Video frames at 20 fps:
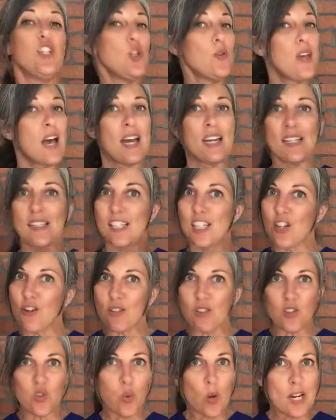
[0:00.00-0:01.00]
Do that a
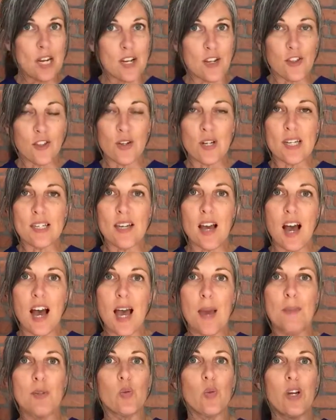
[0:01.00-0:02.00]
series of twenty to thirty
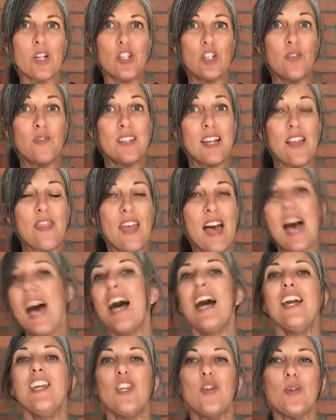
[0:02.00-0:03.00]
times. Once you've done
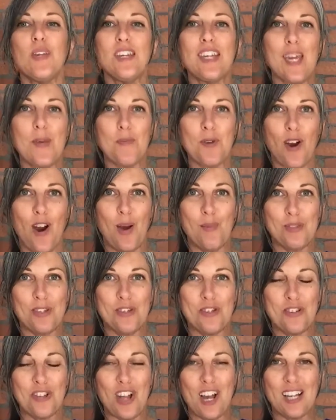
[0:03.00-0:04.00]
that, you can keep your arms
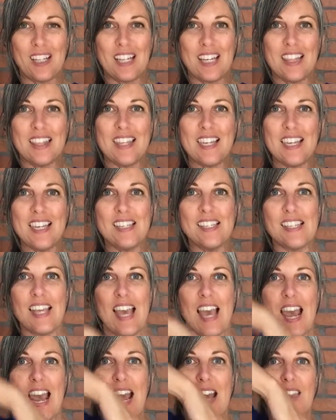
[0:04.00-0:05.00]
interlocked like this,
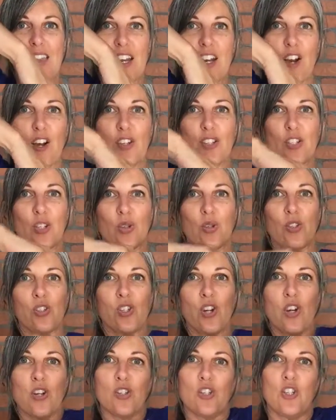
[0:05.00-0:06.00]
and then also
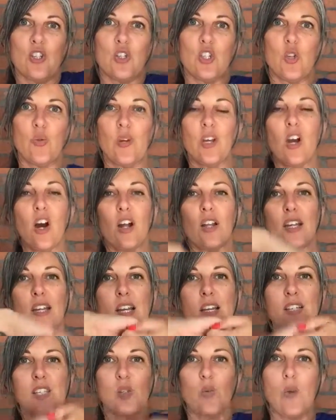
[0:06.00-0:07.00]
start to do, we call
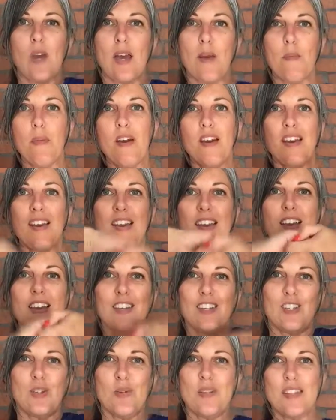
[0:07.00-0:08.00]
it a swim.
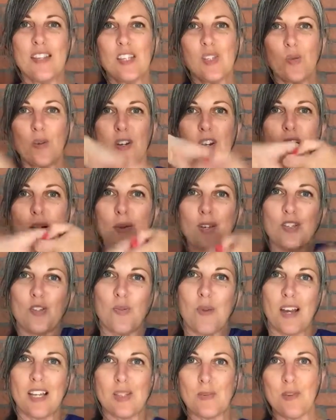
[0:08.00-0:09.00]
Doing this one always
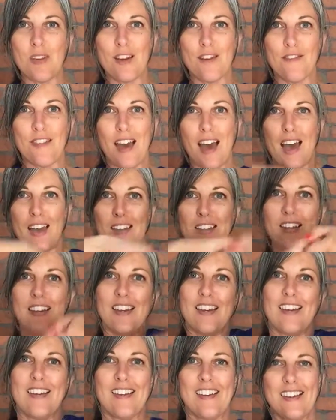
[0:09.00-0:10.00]
reminds me of that
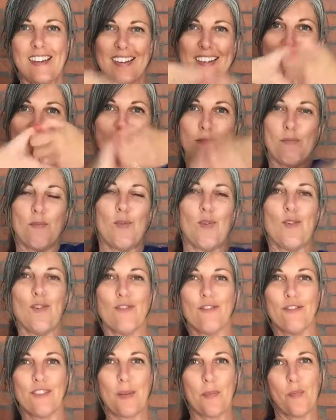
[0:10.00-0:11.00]

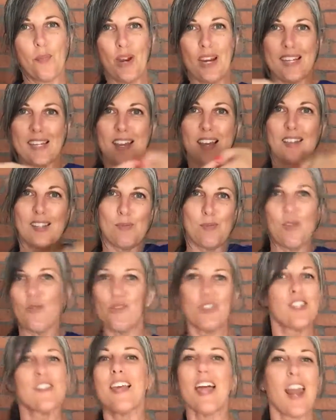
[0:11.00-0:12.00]
move, that breakdance
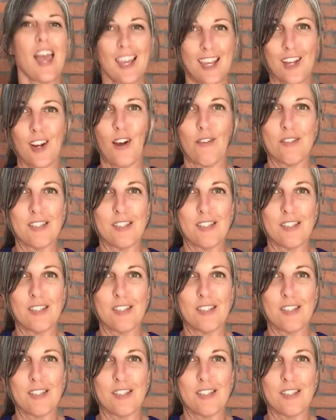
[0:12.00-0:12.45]
move, which that I can